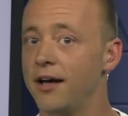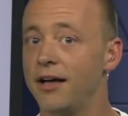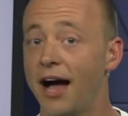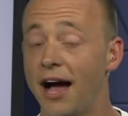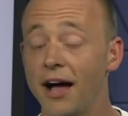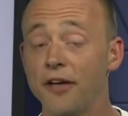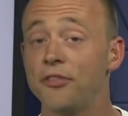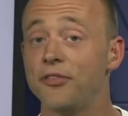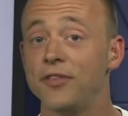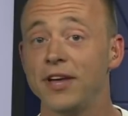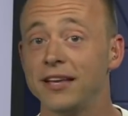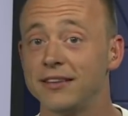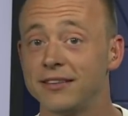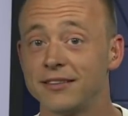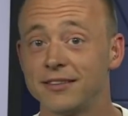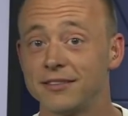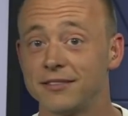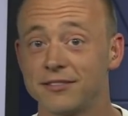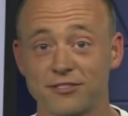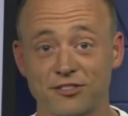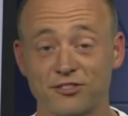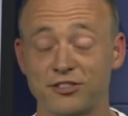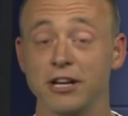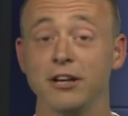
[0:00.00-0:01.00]
I think
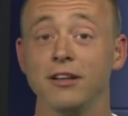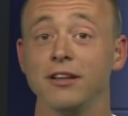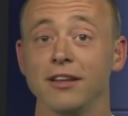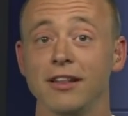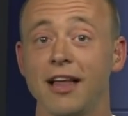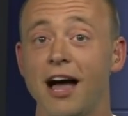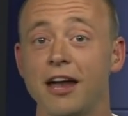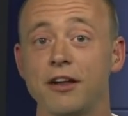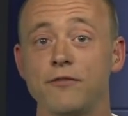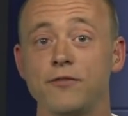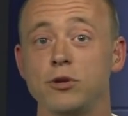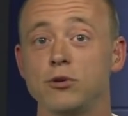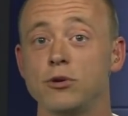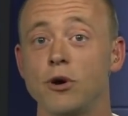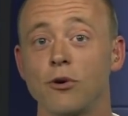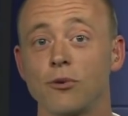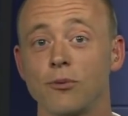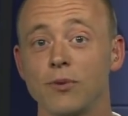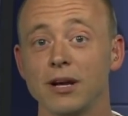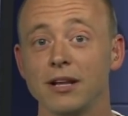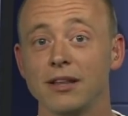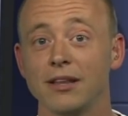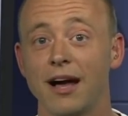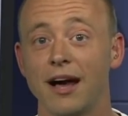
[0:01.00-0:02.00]
still a lot of you
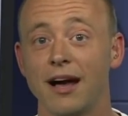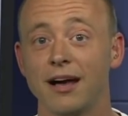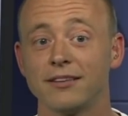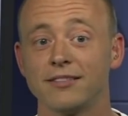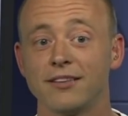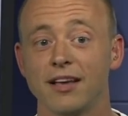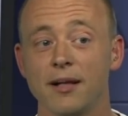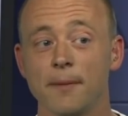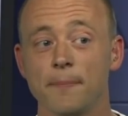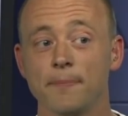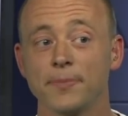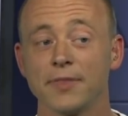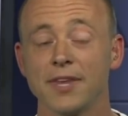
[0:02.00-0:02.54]
don't realize